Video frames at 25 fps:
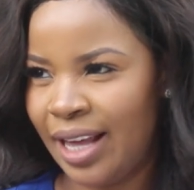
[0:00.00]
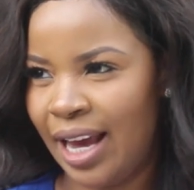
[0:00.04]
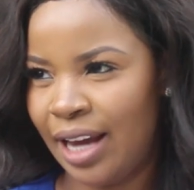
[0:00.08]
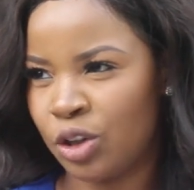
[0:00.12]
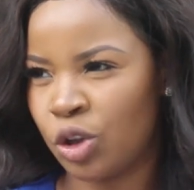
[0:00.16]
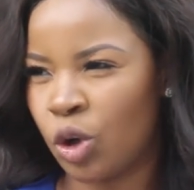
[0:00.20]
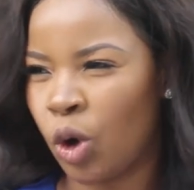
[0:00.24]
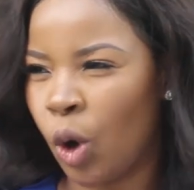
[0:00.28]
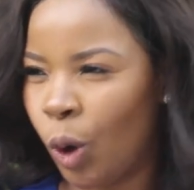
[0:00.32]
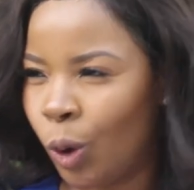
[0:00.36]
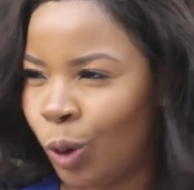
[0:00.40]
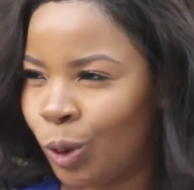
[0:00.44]

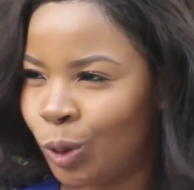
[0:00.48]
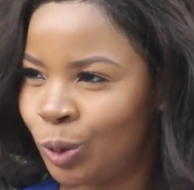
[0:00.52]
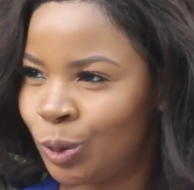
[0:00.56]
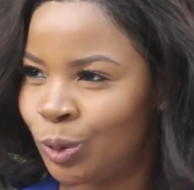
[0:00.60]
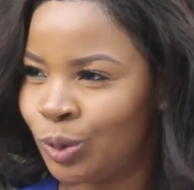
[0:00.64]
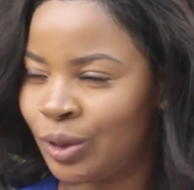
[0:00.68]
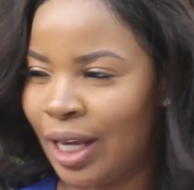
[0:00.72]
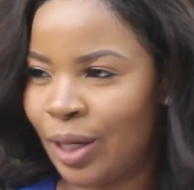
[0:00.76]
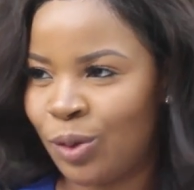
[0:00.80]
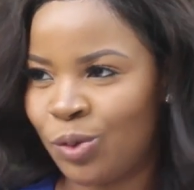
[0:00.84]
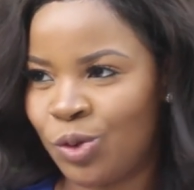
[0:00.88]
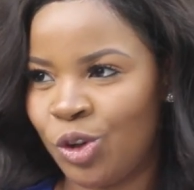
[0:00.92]
that
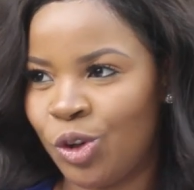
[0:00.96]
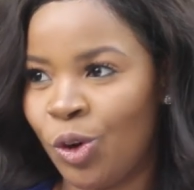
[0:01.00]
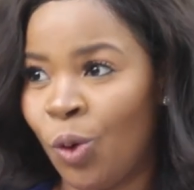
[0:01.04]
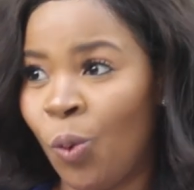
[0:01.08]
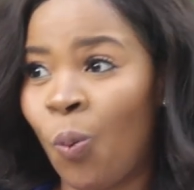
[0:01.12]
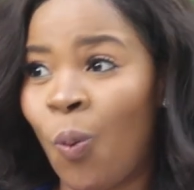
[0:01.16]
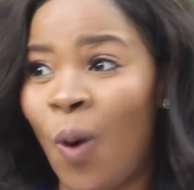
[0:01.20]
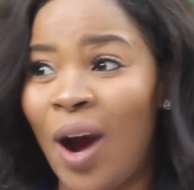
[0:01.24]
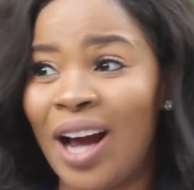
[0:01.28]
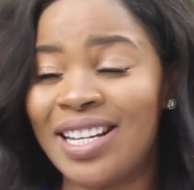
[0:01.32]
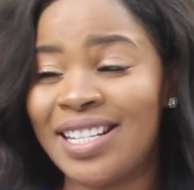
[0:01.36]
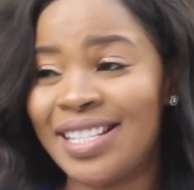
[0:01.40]
goal that, you know,
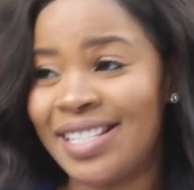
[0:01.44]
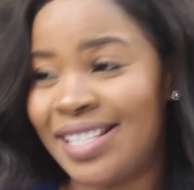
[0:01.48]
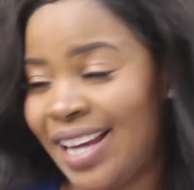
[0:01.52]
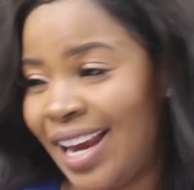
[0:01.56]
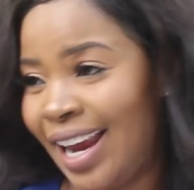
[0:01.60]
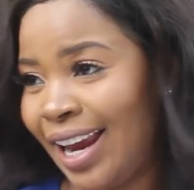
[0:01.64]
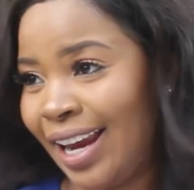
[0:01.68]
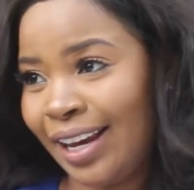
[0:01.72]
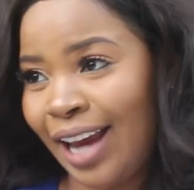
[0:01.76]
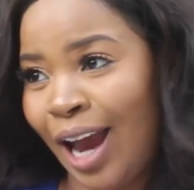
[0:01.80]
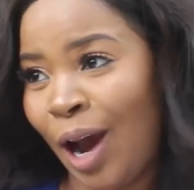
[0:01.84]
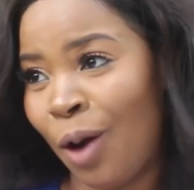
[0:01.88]
one
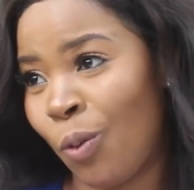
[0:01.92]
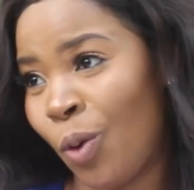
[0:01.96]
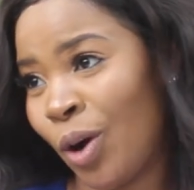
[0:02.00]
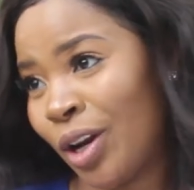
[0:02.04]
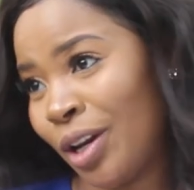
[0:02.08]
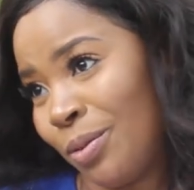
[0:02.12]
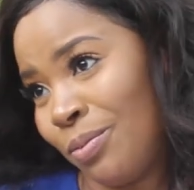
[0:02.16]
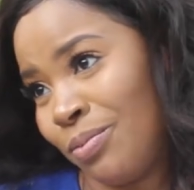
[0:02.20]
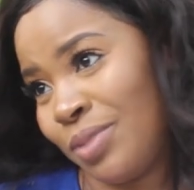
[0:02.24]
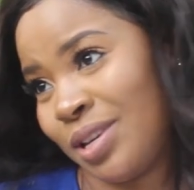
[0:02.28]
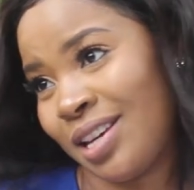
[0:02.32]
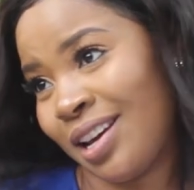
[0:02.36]
day I
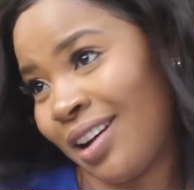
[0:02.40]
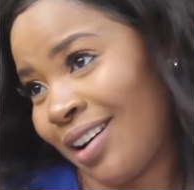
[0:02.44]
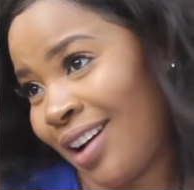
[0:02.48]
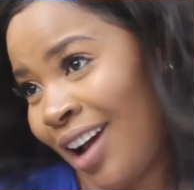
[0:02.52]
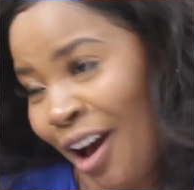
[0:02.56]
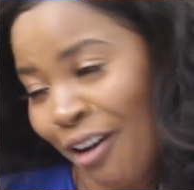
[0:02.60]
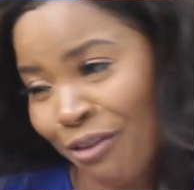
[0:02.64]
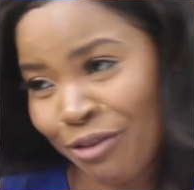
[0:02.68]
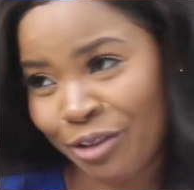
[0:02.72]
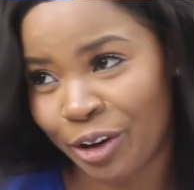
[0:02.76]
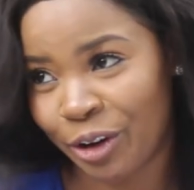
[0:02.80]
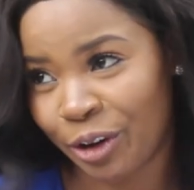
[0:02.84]
want to be a
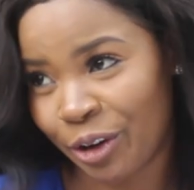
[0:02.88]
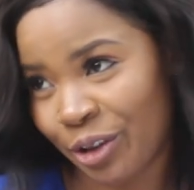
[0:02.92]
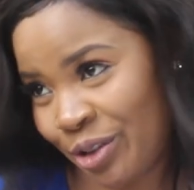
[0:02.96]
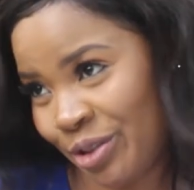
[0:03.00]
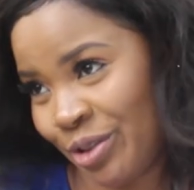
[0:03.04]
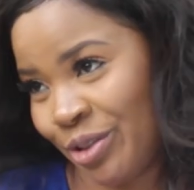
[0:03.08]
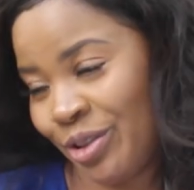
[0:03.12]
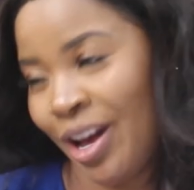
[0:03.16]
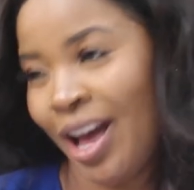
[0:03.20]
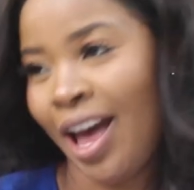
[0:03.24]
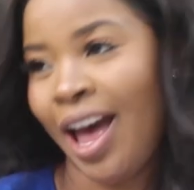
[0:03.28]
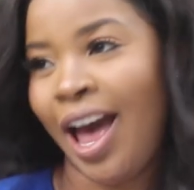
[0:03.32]
cover
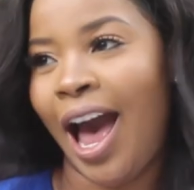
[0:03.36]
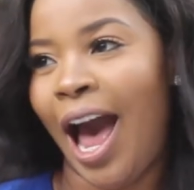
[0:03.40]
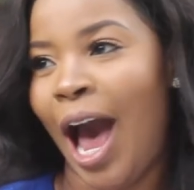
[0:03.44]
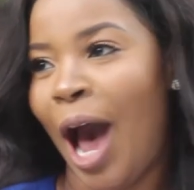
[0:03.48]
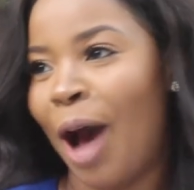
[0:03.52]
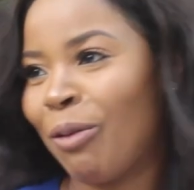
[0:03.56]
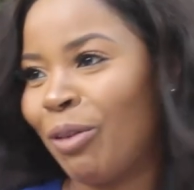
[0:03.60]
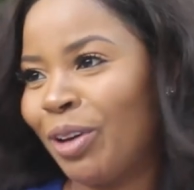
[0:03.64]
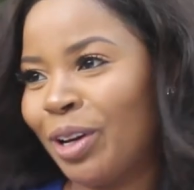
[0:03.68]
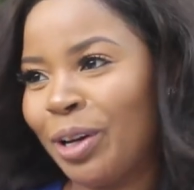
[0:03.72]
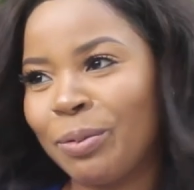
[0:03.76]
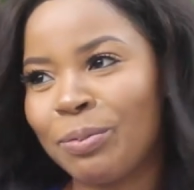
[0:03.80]
girl.
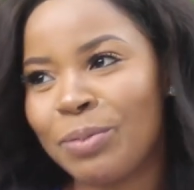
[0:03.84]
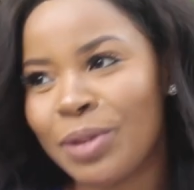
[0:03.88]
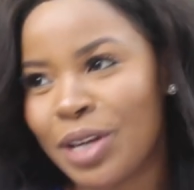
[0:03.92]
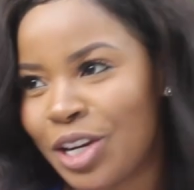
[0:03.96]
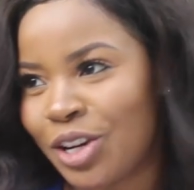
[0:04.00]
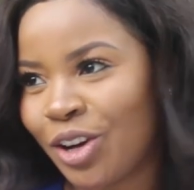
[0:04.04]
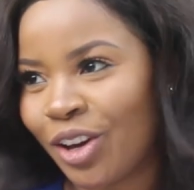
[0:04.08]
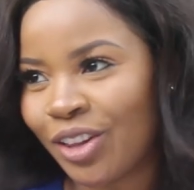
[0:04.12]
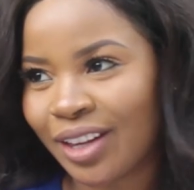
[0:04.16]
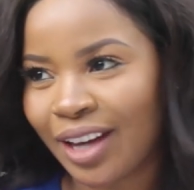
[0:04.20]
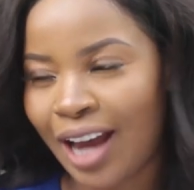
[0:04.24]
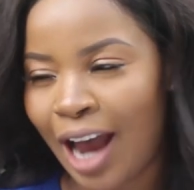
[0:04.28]
I want to
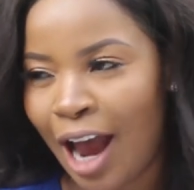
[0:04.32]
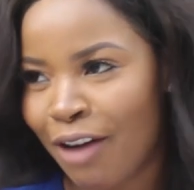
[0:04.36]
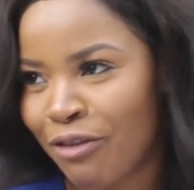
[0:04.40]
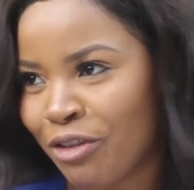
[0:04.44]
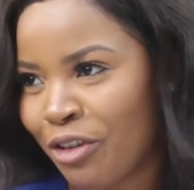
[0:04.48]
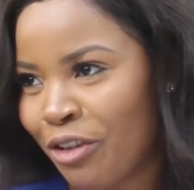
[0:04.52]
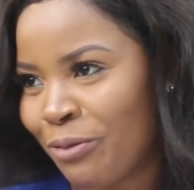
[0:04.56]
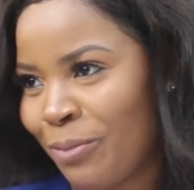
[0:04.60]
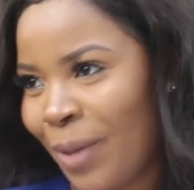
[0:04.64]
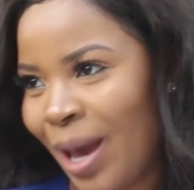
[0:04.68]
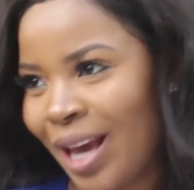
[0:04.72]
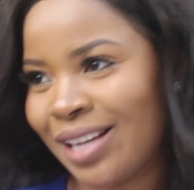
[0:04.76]
be on the
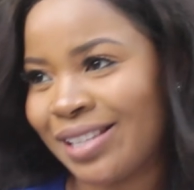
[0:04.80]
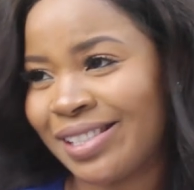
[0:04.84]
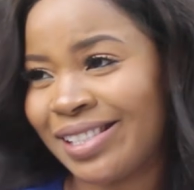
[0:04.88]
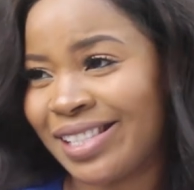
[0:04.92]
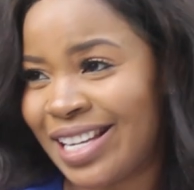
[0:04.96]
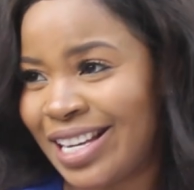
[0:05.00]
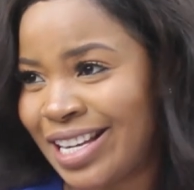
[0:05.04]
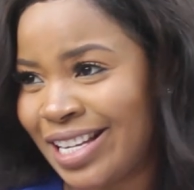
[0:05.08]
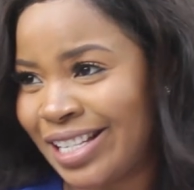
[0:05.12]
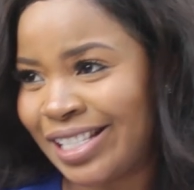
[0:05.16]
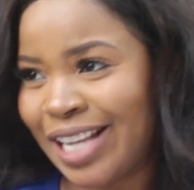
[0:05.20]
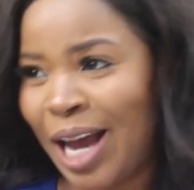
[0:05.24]
cover of
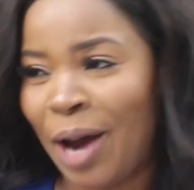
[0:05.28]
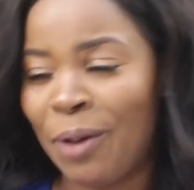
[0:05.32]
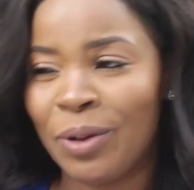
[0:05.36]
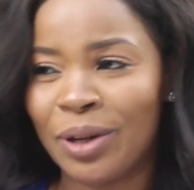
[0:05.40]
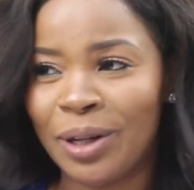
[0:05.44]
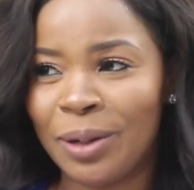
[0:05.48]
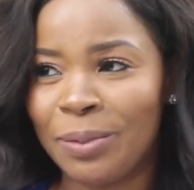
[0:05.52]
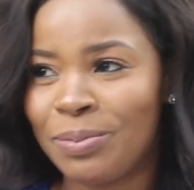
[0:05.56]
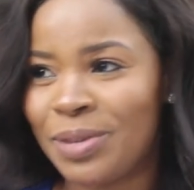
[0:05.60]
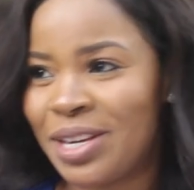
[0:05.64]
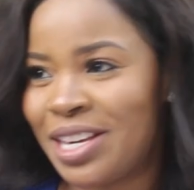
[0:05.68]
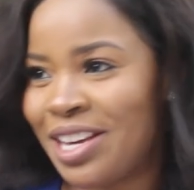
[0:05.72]
magazines. I
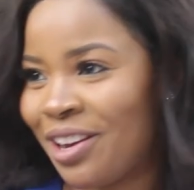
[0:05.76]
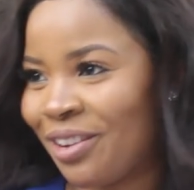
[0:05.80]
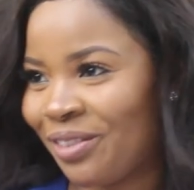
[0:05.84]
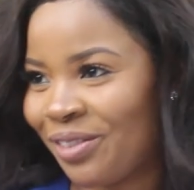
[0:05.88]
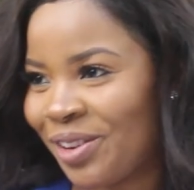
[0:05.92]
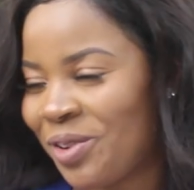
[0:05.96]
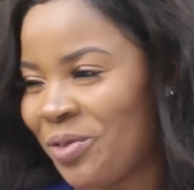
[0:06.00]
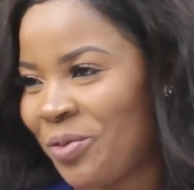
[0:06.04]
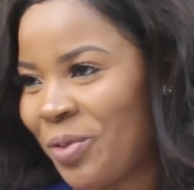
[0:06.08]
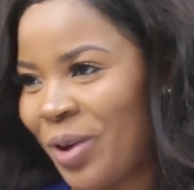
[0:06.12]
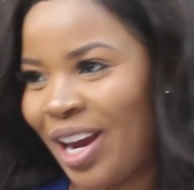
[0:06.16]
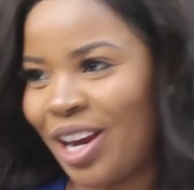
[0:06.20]
want to be
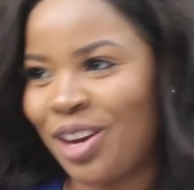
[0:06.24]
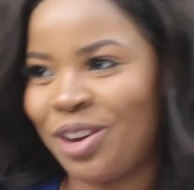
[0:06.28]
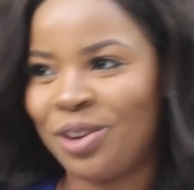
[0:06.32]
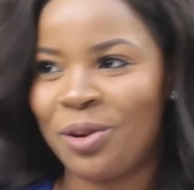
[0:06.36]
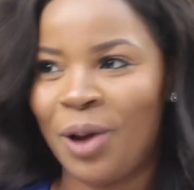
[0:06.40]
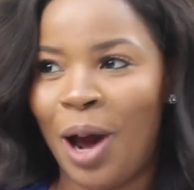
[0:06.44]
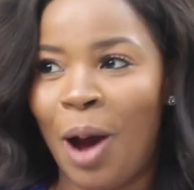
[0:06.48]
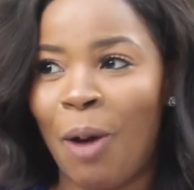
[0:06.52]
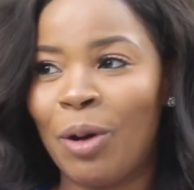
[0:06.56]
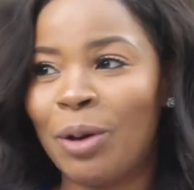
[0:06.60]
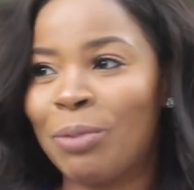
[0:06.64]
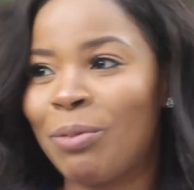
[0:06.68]
everywhere. You
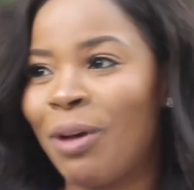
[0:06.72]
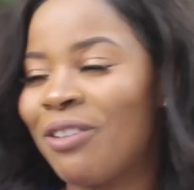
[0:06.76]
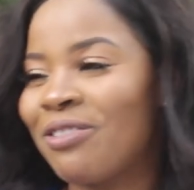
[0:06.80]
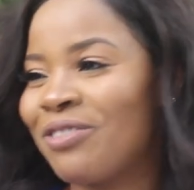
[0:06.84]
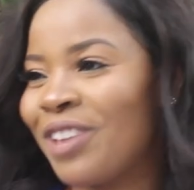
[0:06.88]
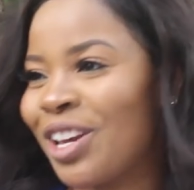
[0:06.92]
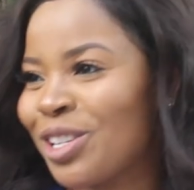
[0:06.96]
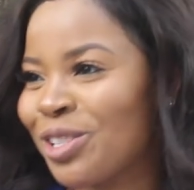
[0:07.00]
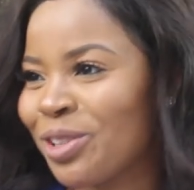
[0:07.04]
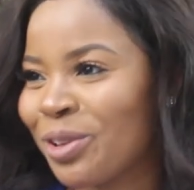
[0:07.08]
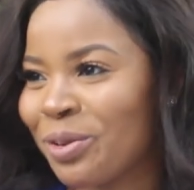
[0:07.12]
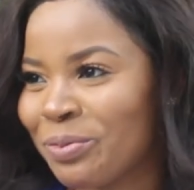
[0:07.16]
know, I want my
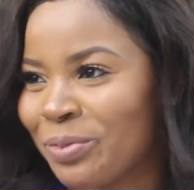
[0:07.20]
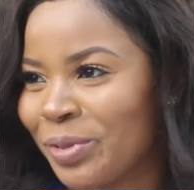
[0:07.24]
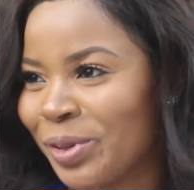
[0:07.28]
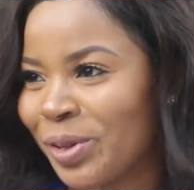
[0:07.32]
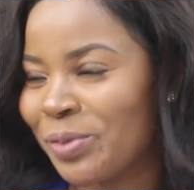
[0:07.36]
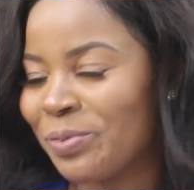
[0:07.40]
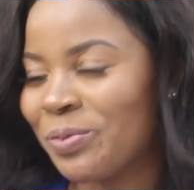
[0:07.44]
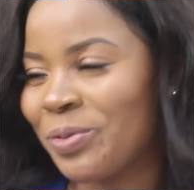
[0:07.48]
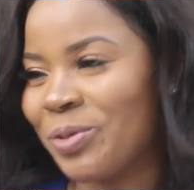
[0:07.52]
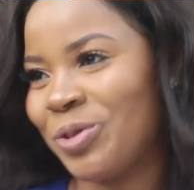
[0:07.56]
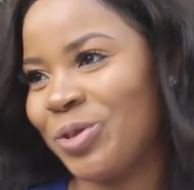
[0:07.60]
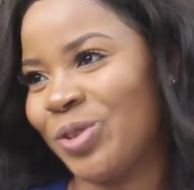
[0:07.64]
face on
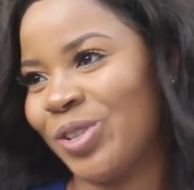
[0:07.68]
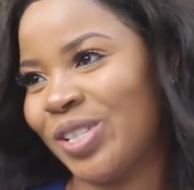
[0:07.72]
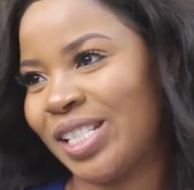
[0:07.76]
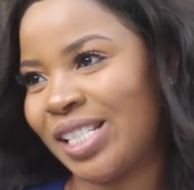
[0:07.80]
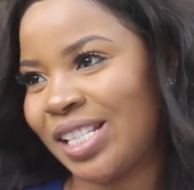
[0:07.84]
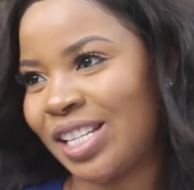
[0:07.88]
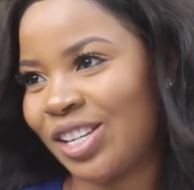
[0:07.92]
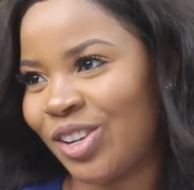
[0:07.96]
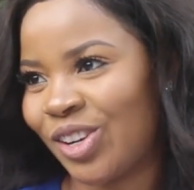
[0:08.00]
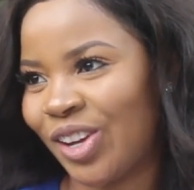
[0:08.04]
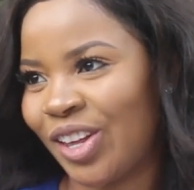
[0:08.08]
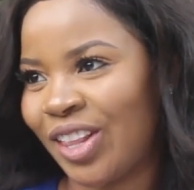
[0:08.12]

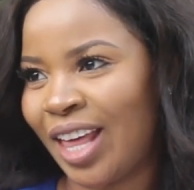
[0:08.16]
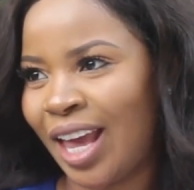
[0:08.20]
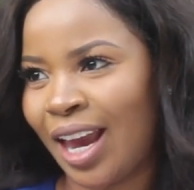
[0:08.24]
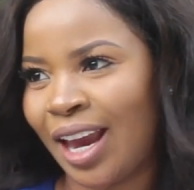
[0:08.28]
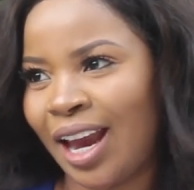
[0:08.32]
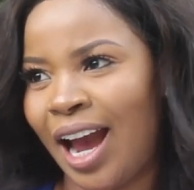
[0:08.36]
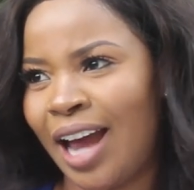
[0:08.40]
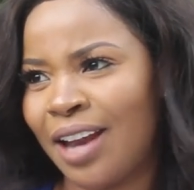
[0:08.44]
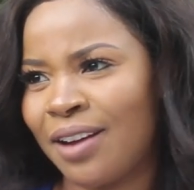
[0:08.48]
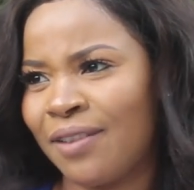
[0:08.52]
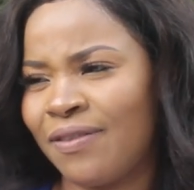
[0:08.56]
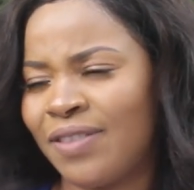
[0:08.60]
billboards, you know,
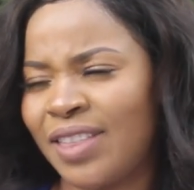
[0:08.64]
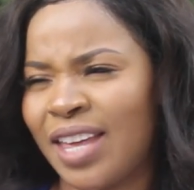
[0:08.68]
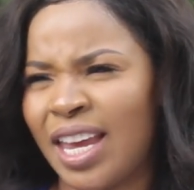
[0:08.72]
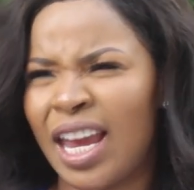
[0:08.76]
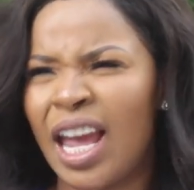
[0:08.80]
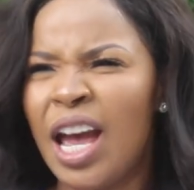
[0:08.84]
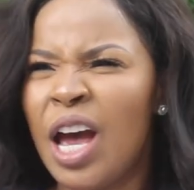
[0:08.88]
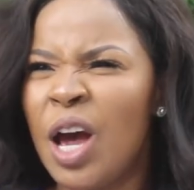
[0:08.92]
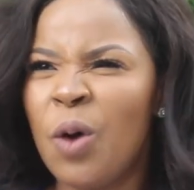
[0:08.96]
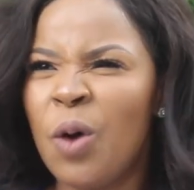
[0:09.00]
that kind of thing